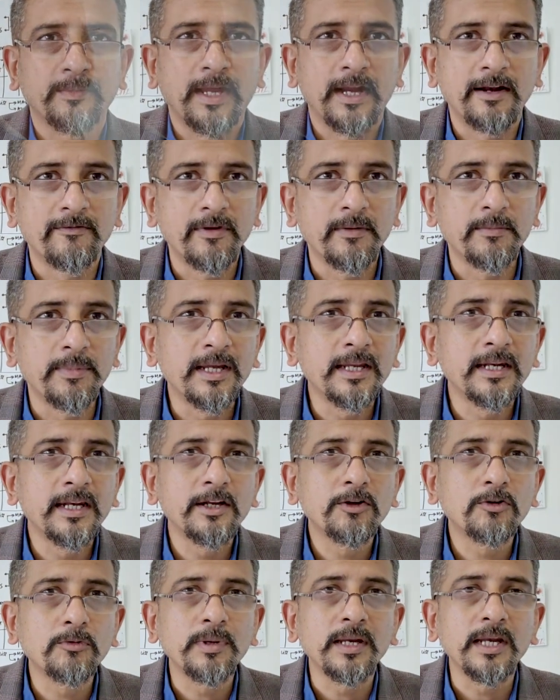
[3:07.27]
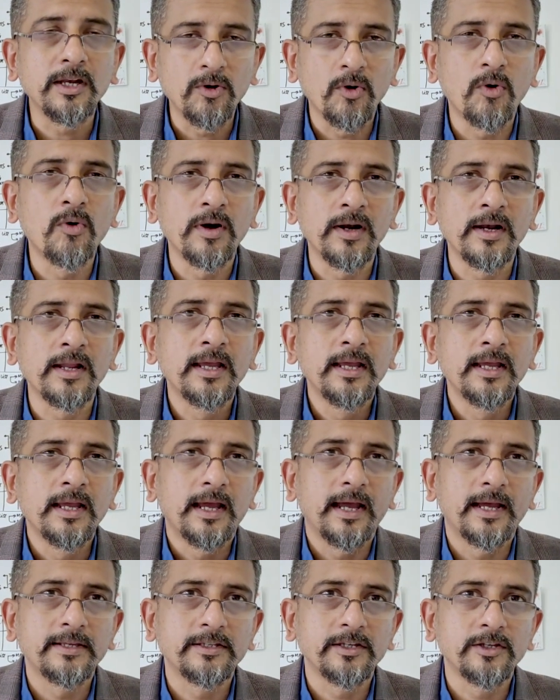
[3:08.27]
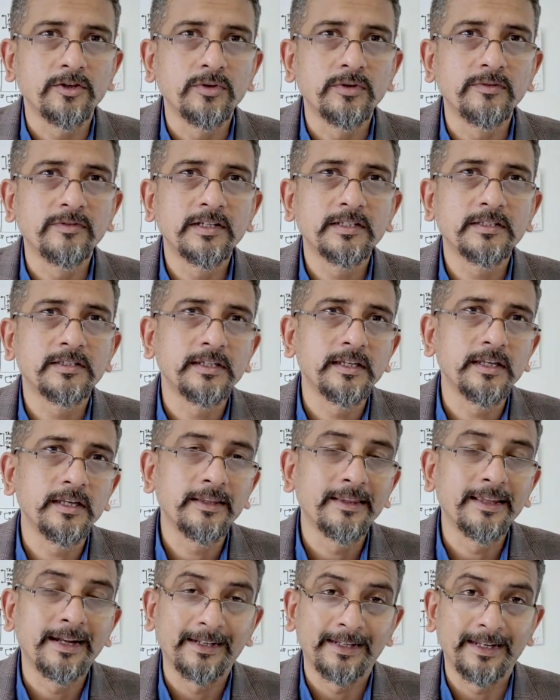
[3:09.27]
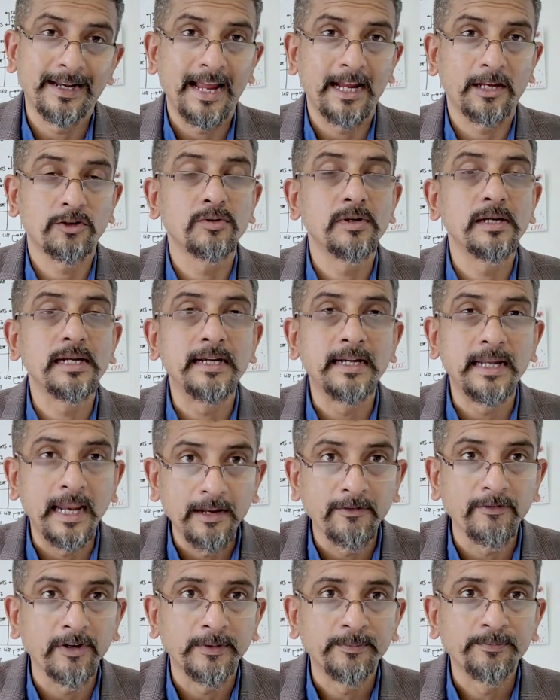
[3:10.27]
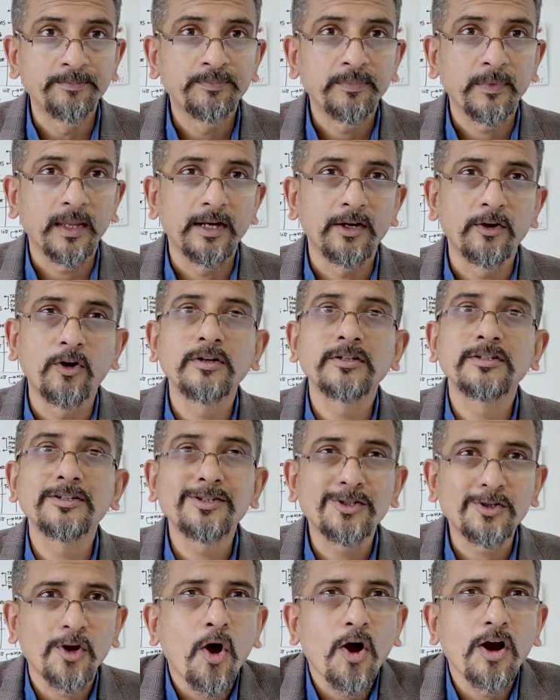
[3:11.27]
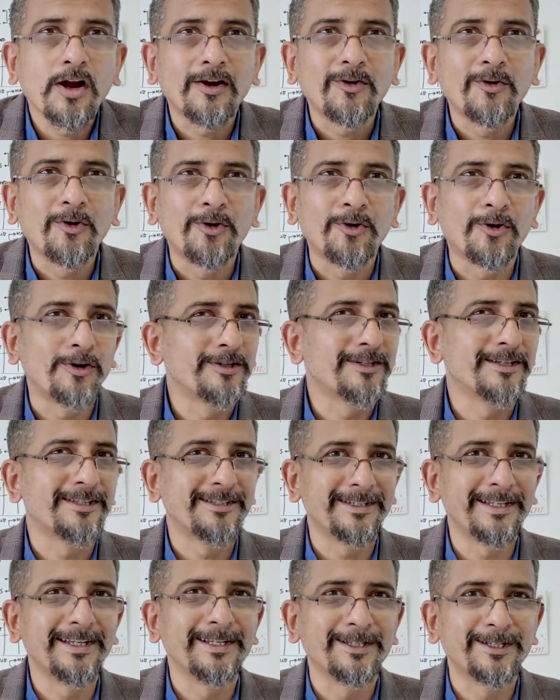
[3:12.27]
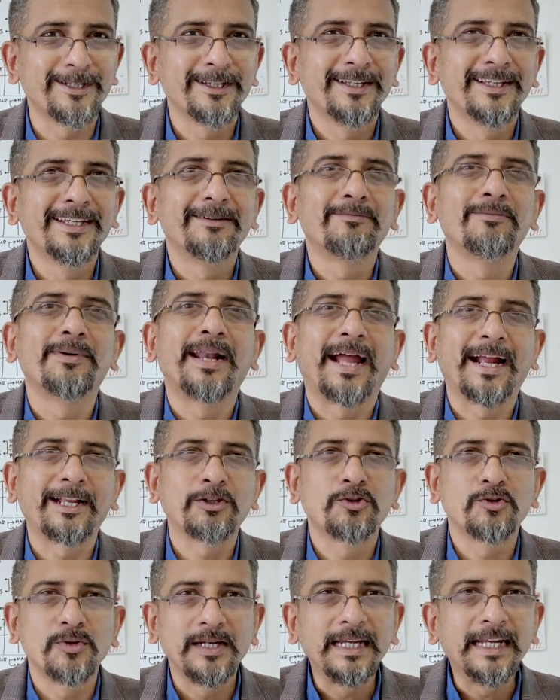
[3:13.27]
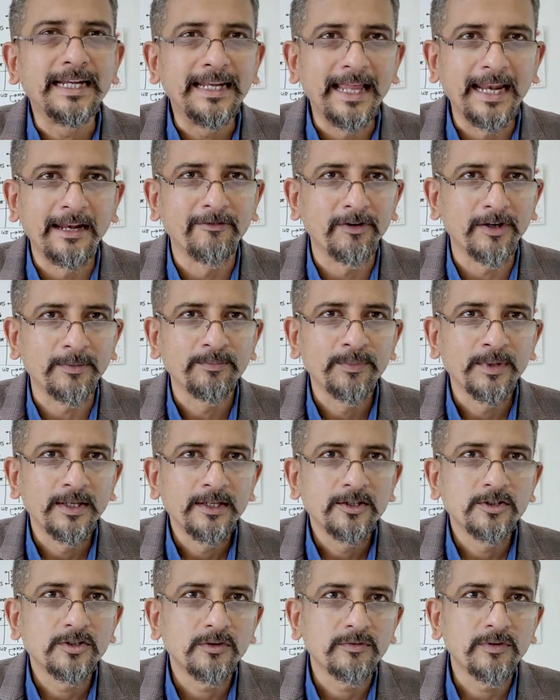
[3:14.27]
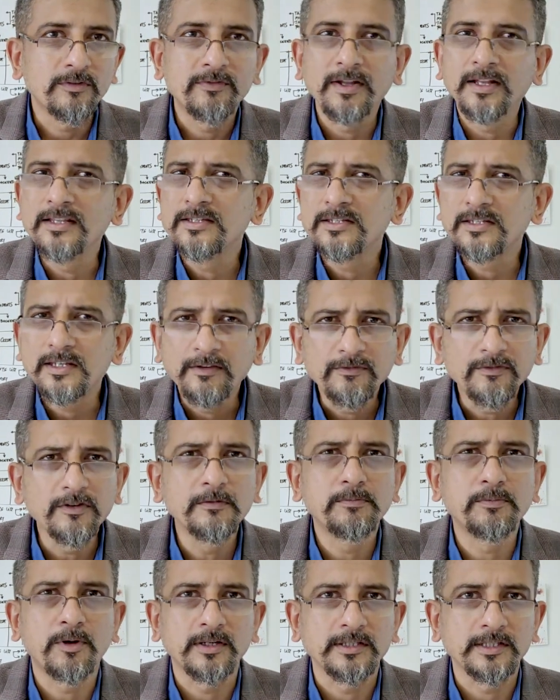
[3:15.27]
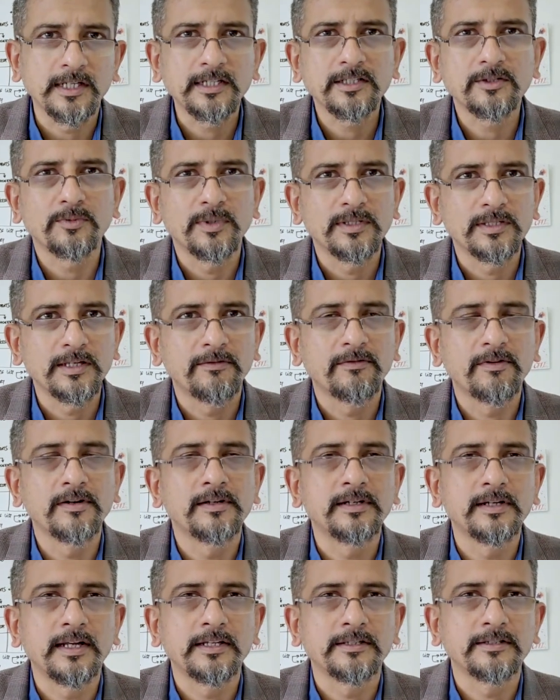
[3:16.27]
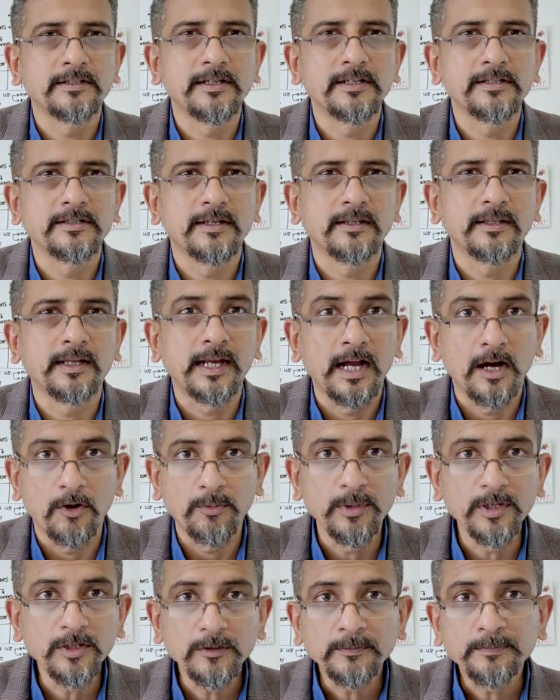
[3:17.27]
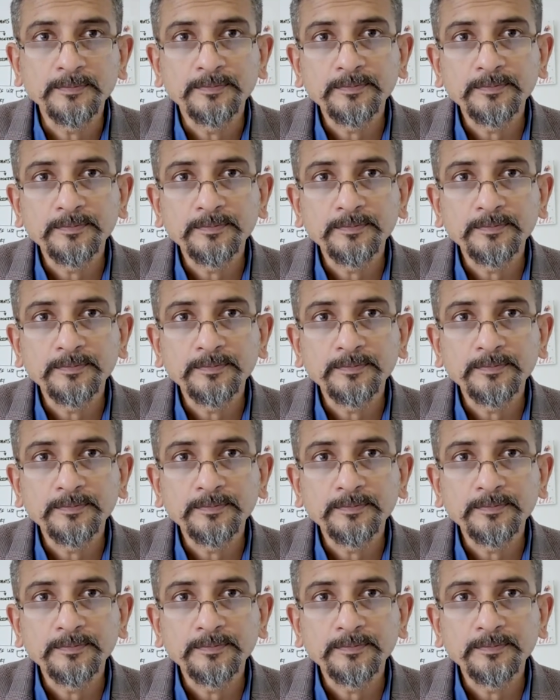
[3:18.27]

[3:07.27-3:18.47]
And we're beginning to be known as a university that can actually deliver, not just talk or not just teach, but actually deliver. So we've done several projects with several industries and the government.